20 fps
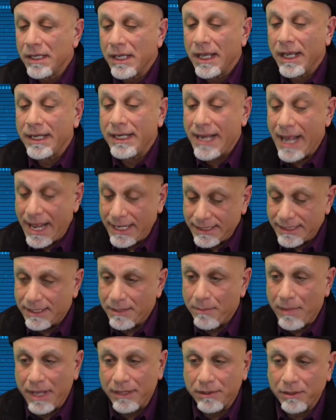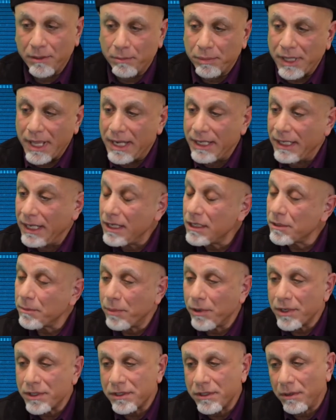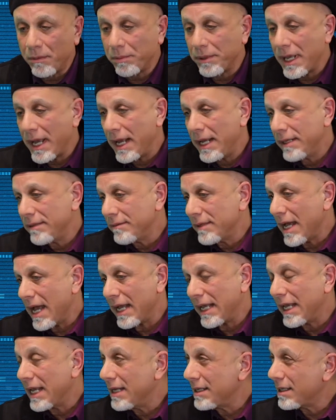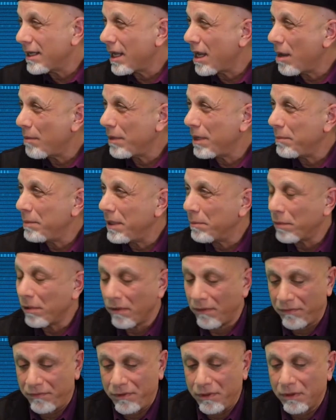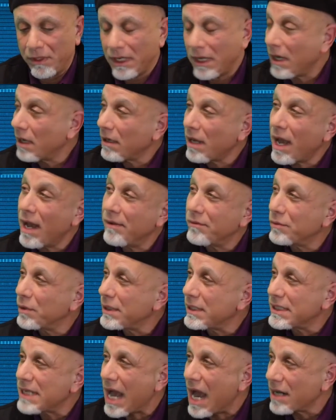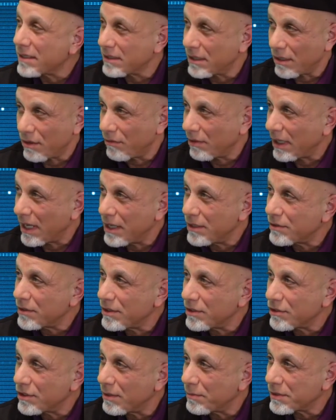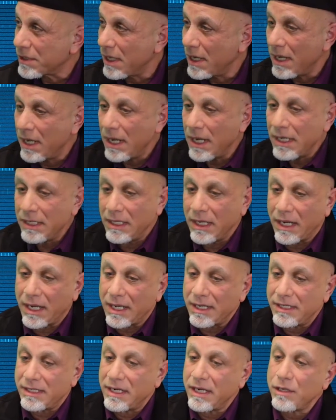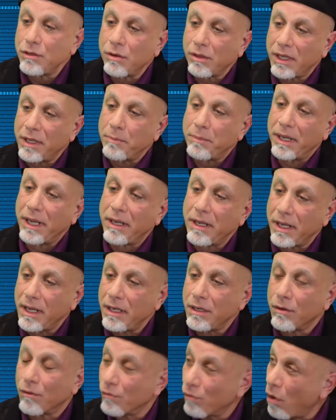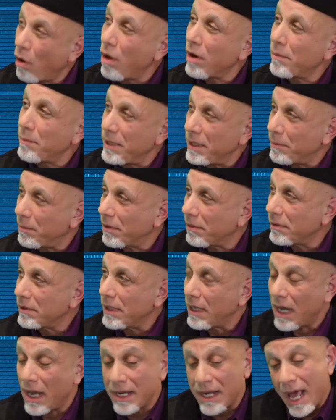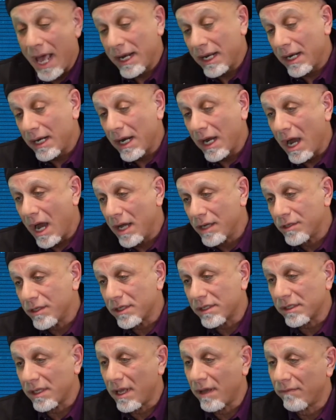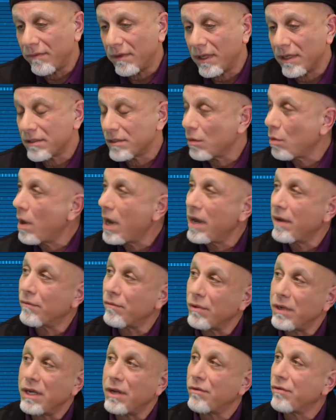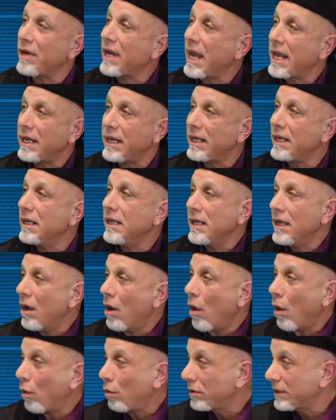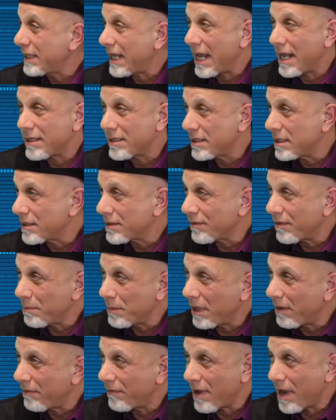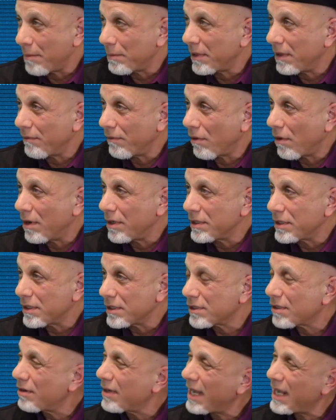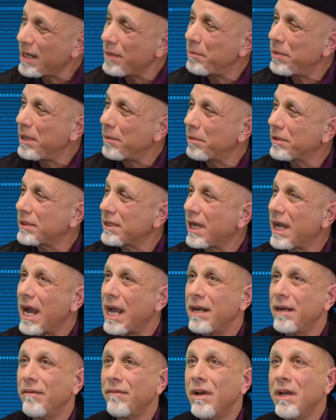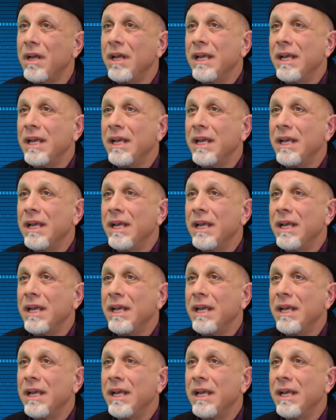And that's the mental plane. The interpersonal plane, I can't tell you how many people are fueling their lives with toxic relationships. They're continually picking the wrong people, not on a conscious level, as a way of recreating old dances from their family of origin. So getting people to kind of